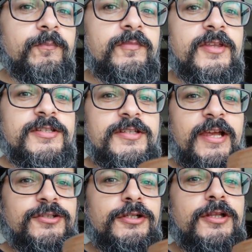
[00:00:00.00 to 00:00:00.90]
This is
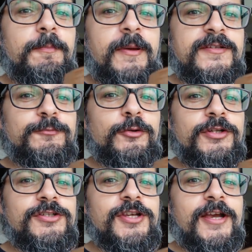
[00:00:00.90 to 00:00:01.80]
actually the best
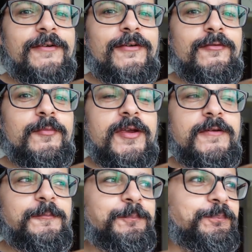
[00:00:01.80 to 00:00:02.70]
protein shake I've ever
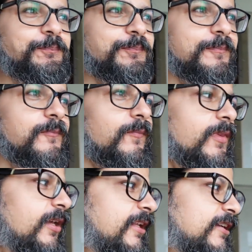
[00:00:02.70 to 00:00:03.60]
made. It